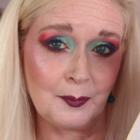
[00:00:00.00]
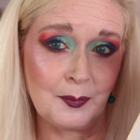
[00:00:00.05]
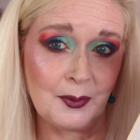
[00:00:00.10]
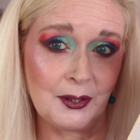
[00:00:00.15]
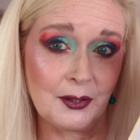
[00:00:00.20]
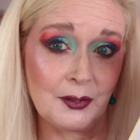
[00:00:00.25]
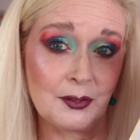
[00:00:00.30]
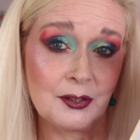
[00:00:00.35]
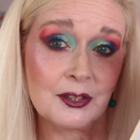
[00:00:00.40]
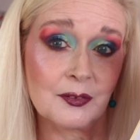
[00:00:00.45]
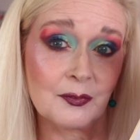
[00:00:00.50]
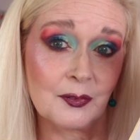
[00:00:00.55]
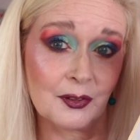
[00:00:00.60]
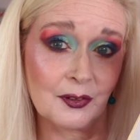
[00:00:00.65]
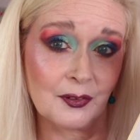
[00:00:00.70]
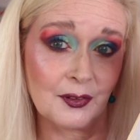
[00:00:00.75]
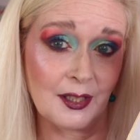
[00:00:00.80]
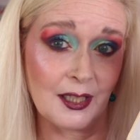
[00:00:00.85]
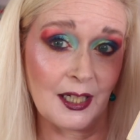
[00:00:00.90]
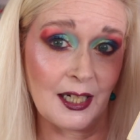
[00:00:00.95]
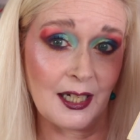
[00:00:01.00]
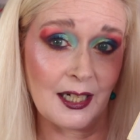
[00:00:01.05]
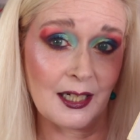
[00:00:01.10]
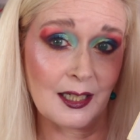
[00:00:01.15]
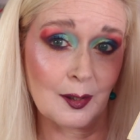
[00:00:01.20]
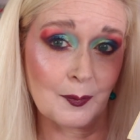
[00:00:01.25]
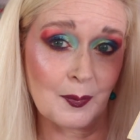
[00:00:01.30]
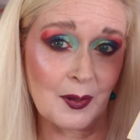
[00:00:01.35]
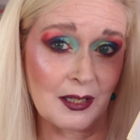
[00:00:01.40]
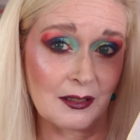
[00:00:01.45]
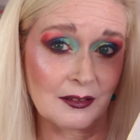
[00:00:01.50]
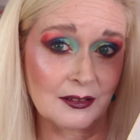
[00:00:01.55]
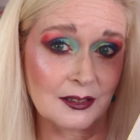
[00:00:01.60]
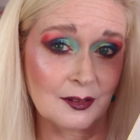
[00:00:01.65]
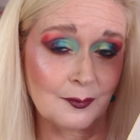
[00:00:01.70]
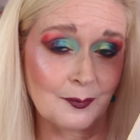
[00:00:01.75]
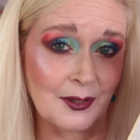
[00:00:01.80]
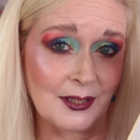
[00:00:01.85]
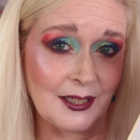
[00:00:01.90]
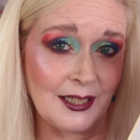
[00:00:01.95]
beautiful on the inner part
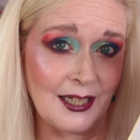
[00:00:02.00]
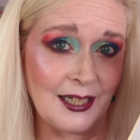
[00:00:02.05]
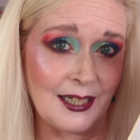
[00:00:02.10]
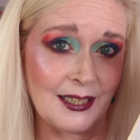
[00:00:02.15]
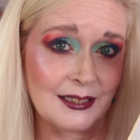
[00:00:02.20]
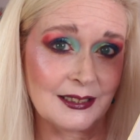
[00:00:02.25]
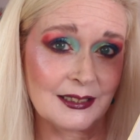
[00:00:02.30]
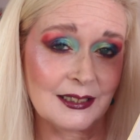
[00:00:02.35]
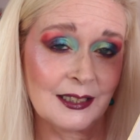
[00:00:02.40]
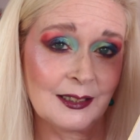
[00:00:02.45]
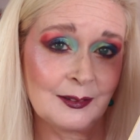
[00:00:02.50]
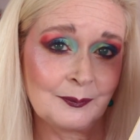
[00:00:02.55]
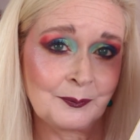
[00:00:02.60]
of my lids.